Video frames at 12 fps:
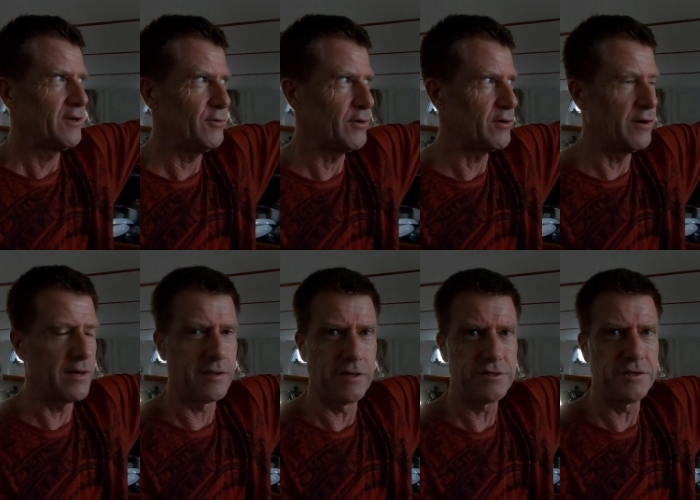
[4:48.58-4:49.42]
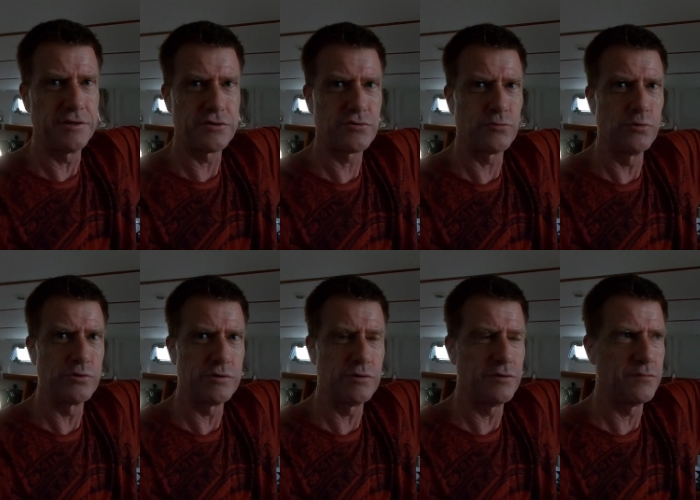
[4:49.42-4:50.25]
who were kind of clutching at
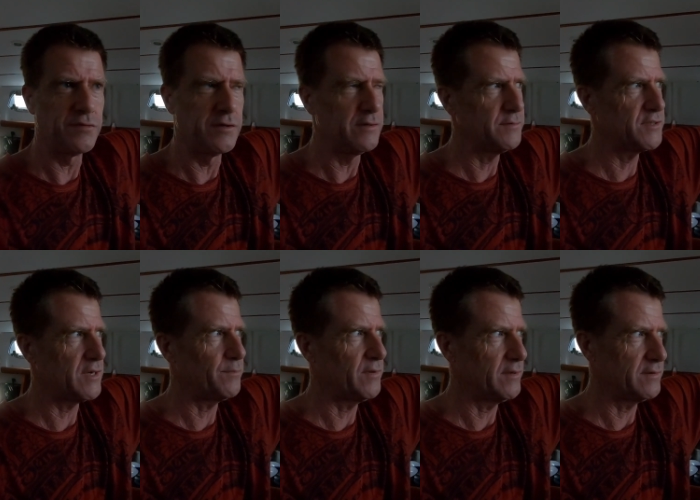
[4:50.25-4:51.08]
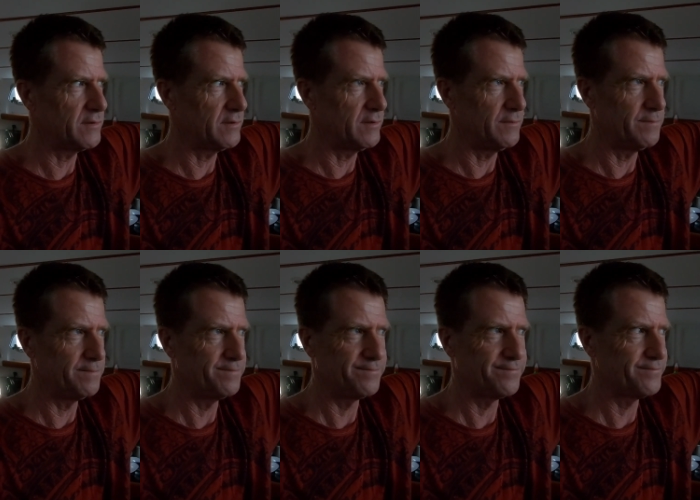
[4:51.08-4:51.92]
straws, looking for something to
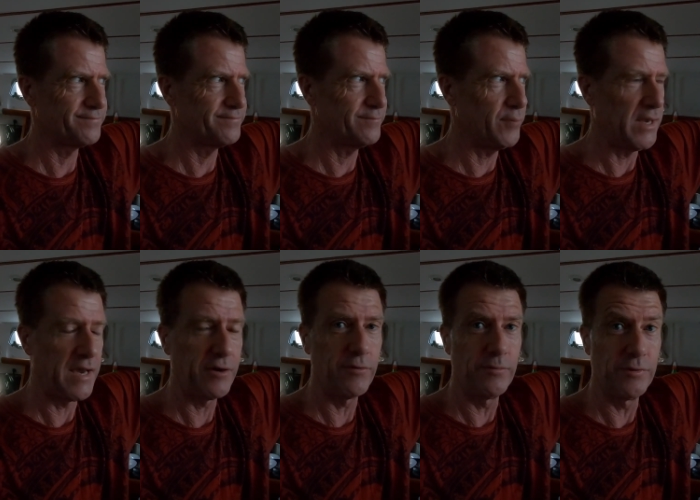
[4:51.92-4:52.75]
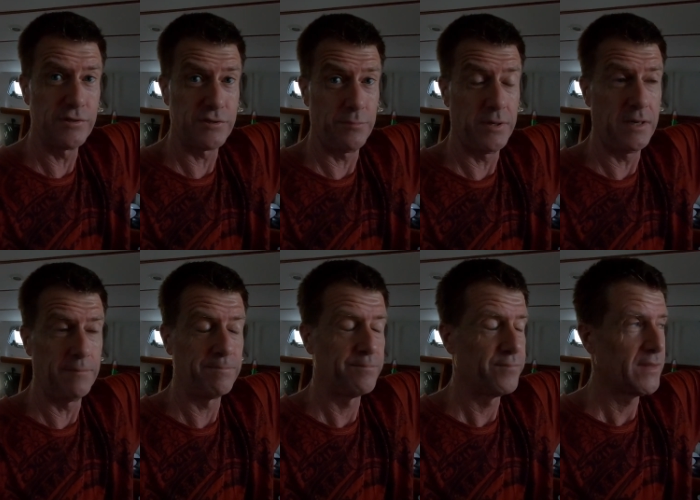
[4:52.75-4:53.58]
be angry with us about.
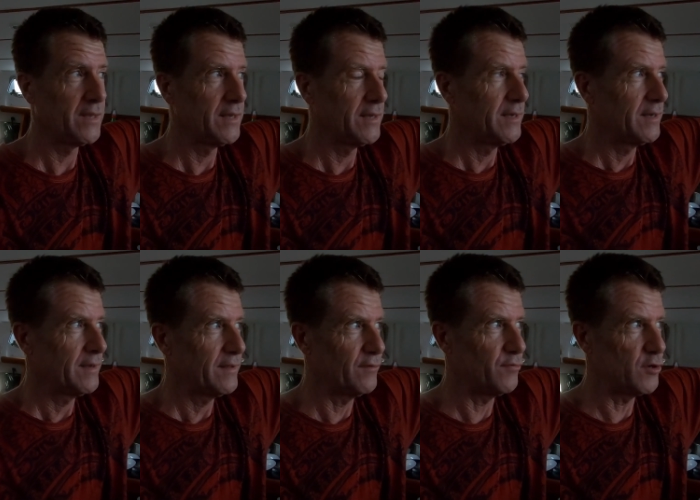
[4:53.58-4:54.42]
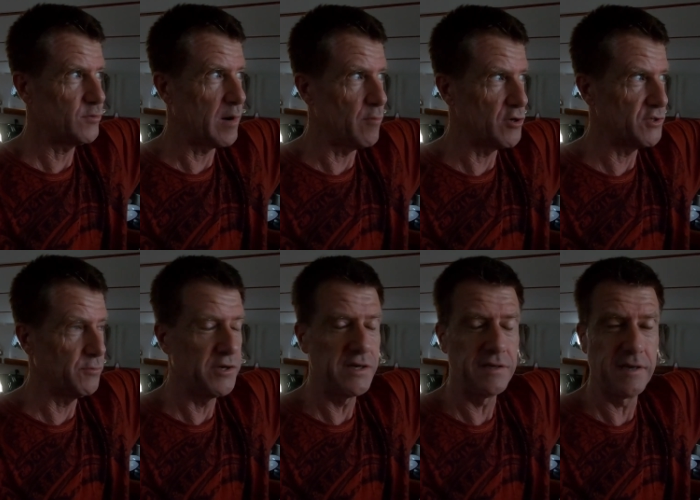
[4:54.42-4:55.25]
The first one was that
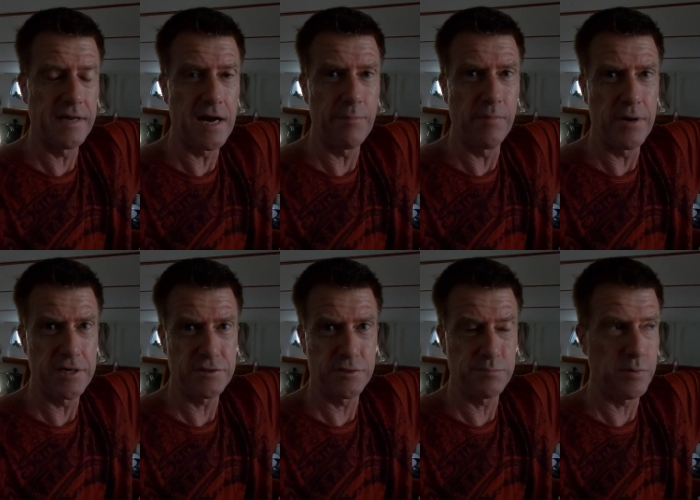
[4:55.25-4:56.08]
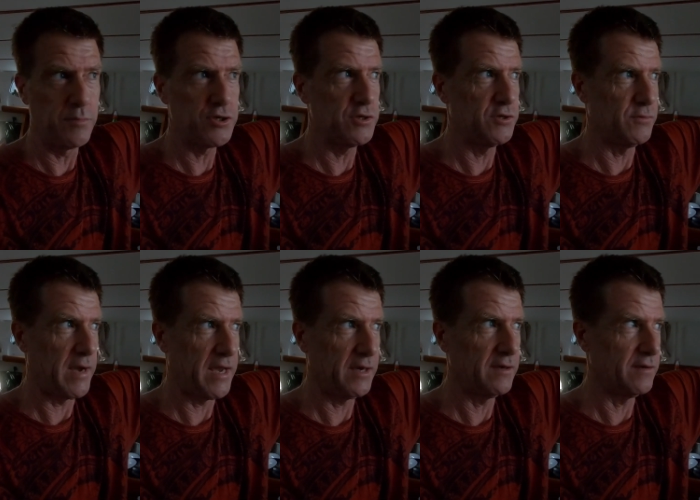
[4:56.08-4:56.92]
we didn't get Harbour Master's permission to
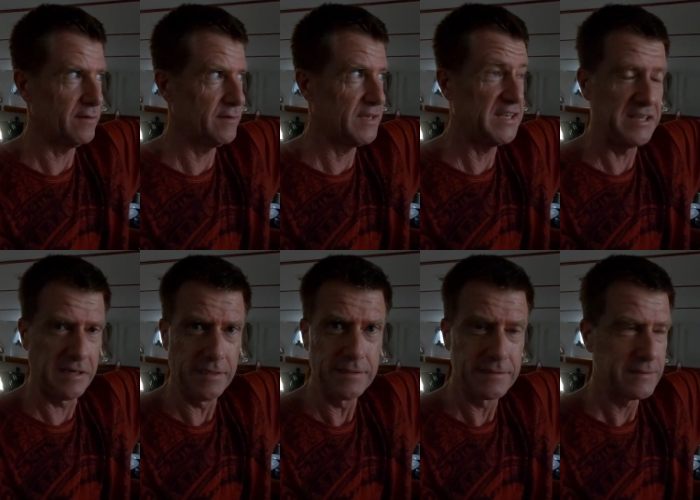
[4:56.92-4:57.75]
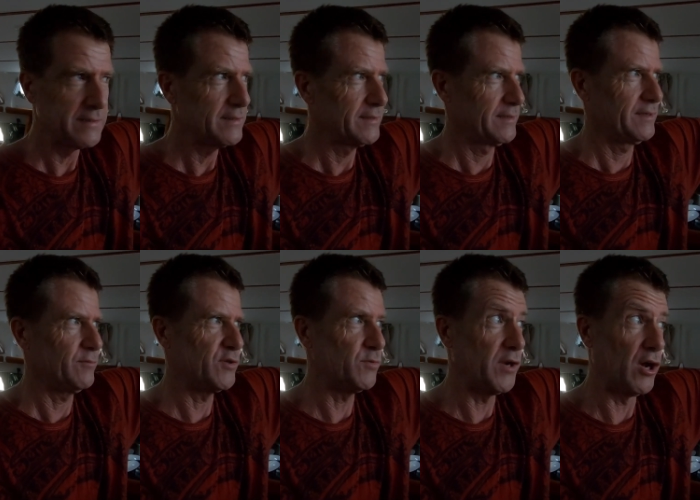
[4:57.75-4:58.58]
anchor here,
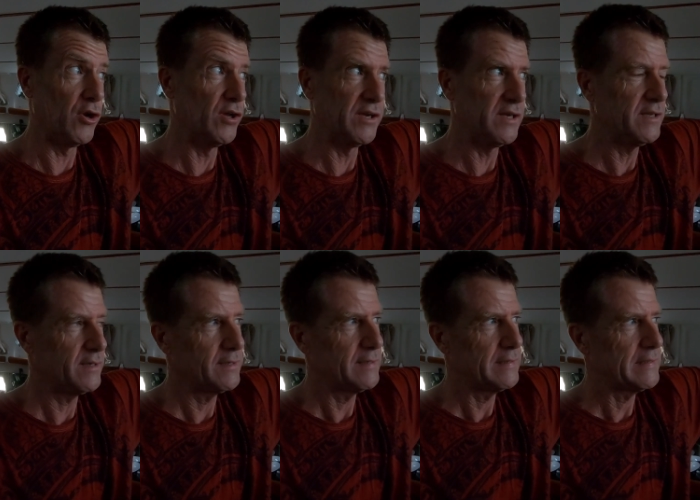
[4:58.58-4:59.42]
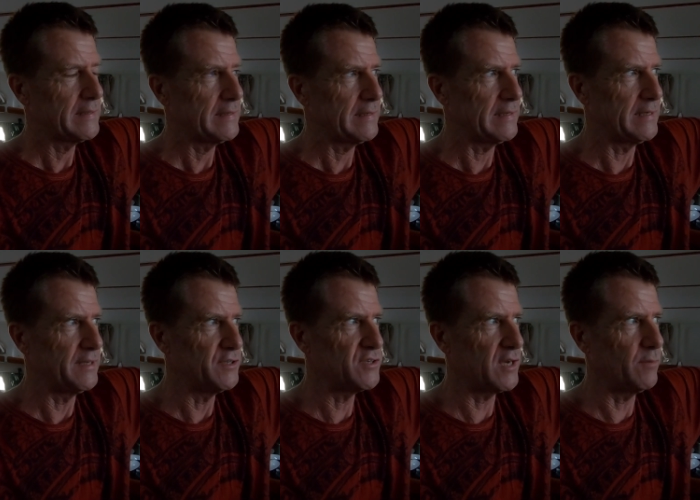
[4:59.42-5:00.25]
which we don't need.
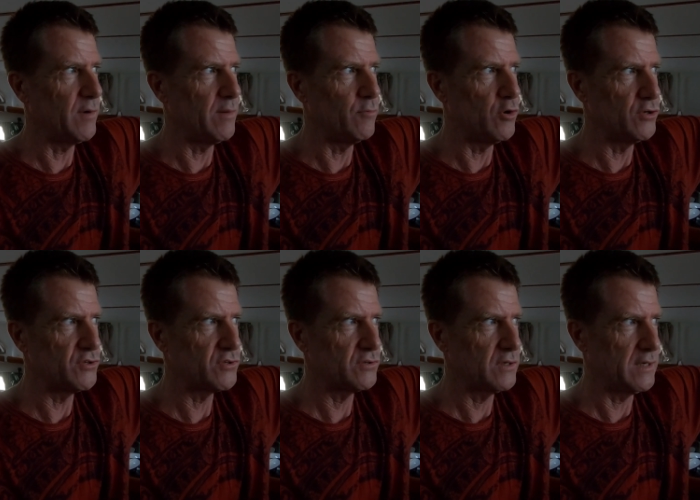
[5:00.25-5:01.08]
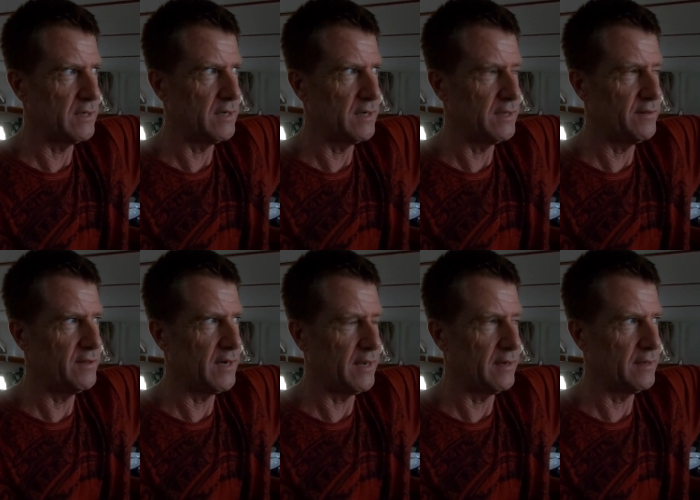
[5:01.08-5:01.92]
The second one was
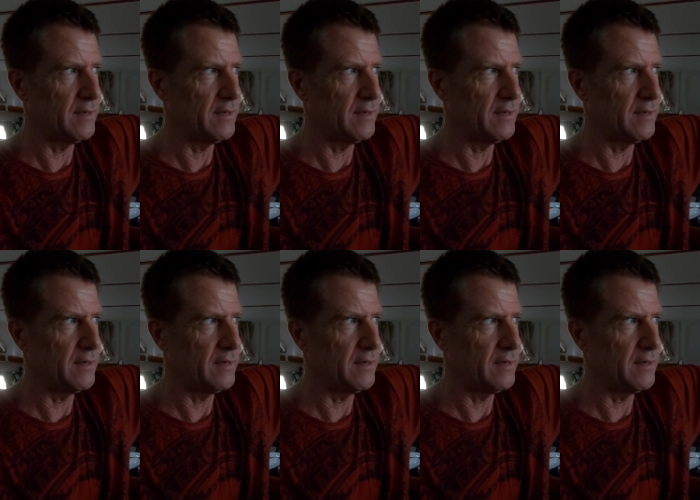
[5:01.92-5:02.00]
that